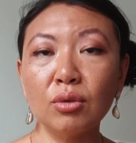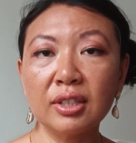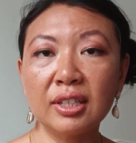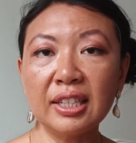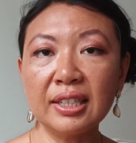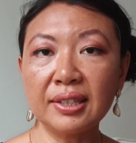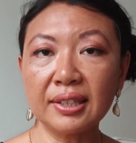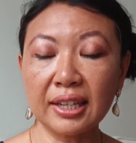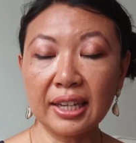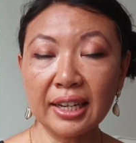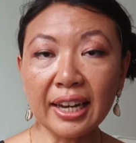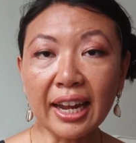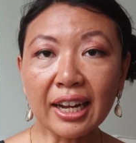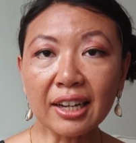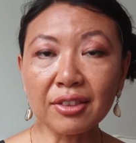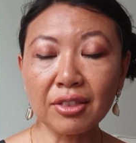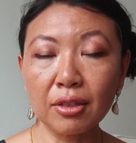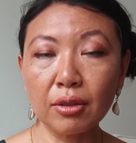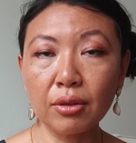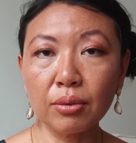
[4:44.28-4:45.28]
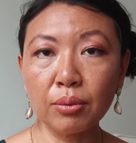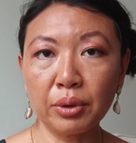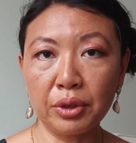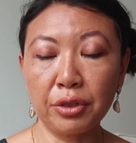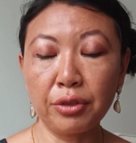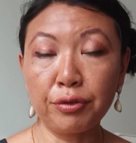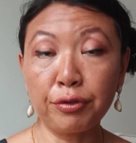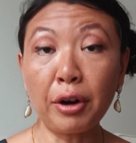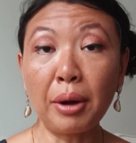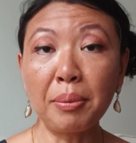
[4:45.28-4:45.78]
disconnect
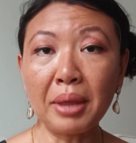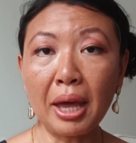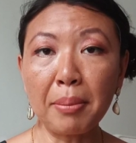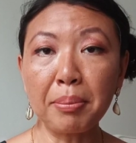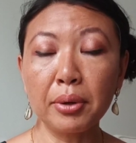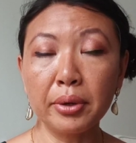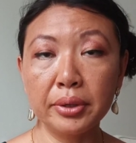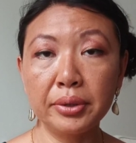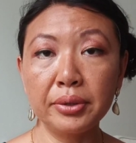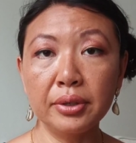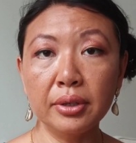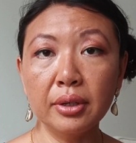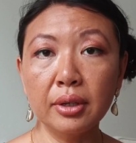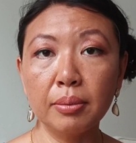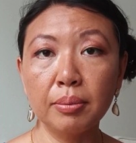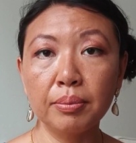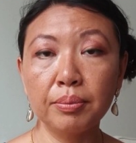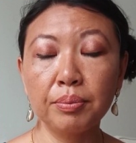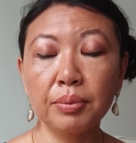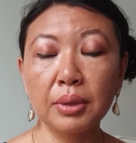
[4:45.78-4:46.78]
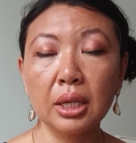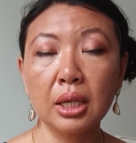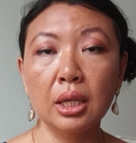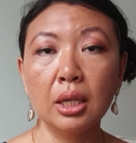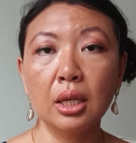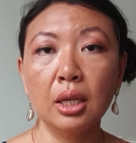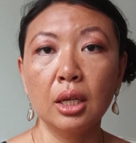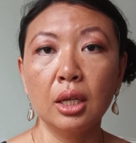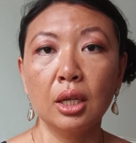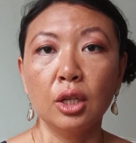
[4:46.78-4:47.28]
from that person.
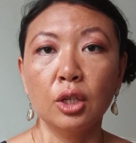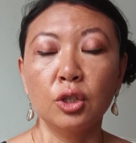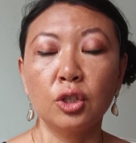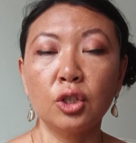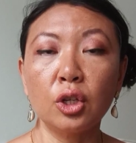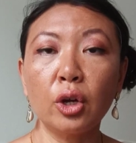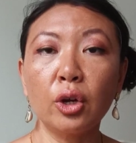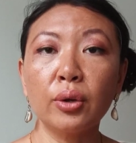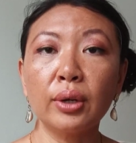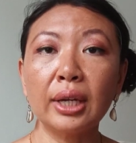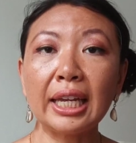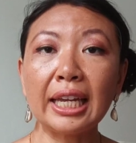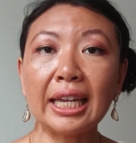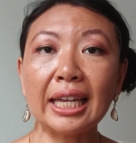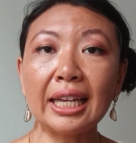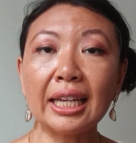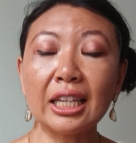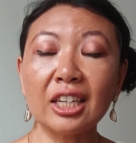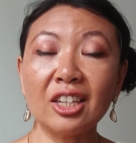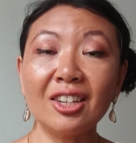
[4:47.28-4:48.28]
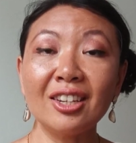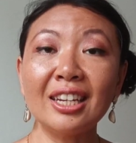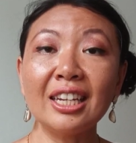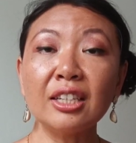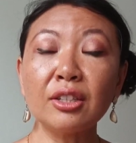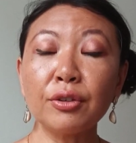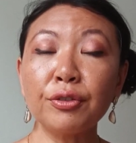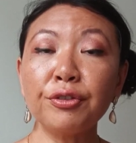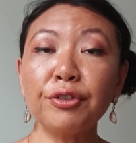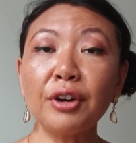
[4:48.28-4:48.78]
So you need
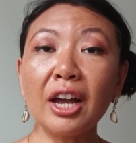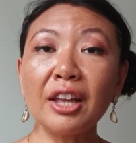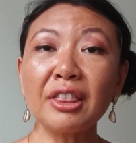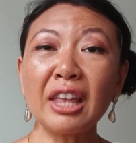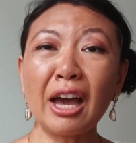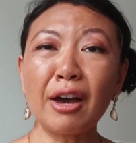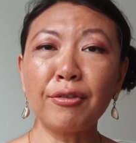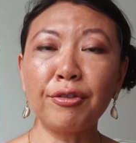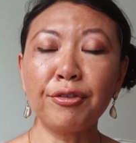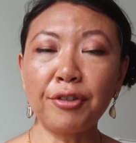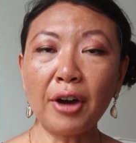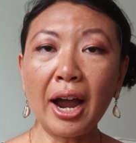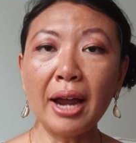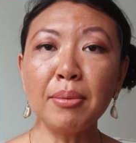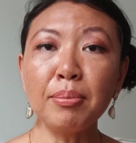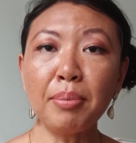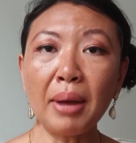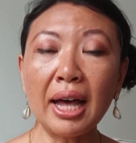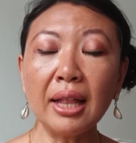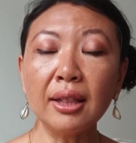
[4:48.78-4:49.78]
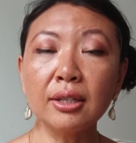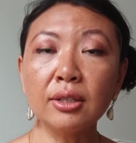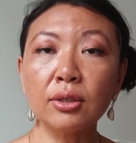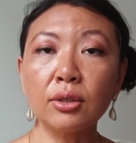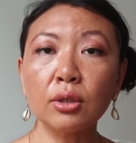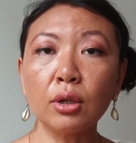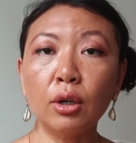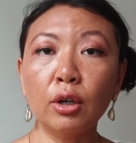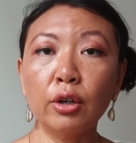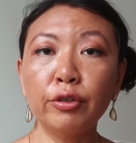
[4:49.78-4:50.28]
to find that fine balance
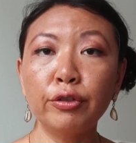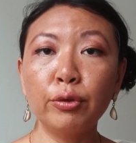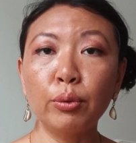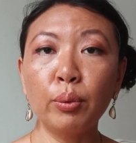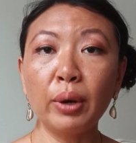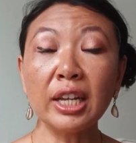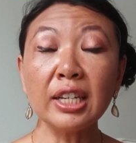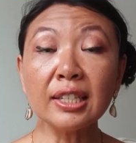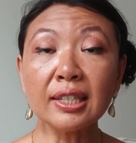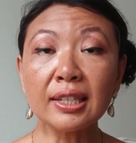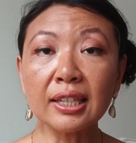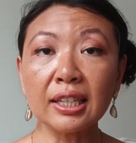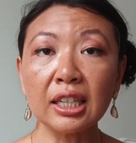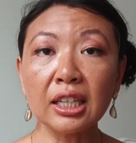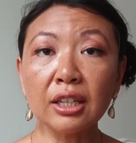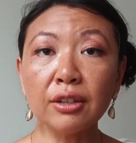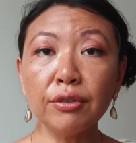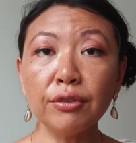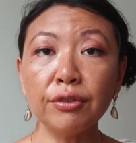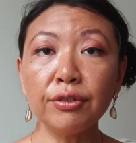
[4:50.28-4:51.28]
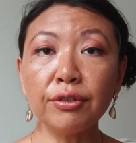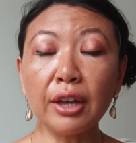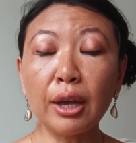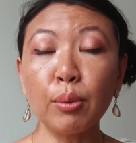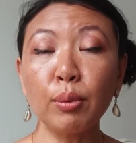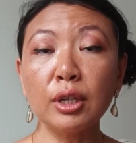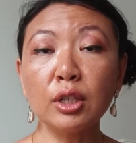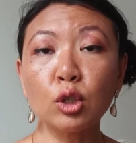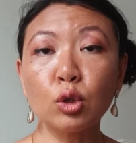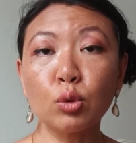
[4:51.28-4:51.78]
of when to give and
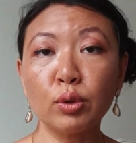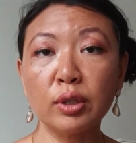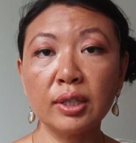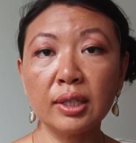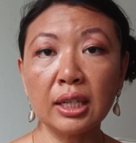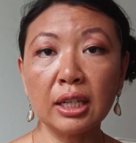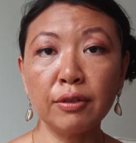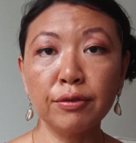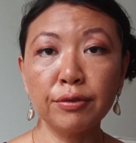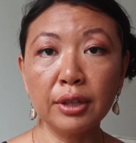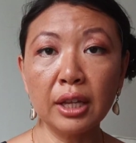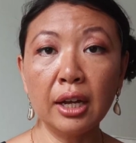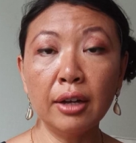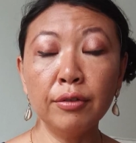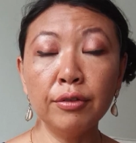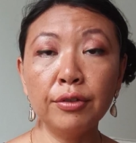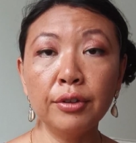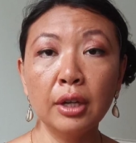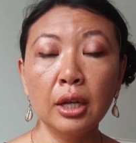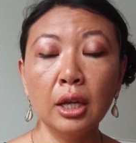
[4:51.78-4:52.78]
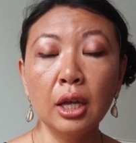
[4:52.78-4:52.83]
when to receive love.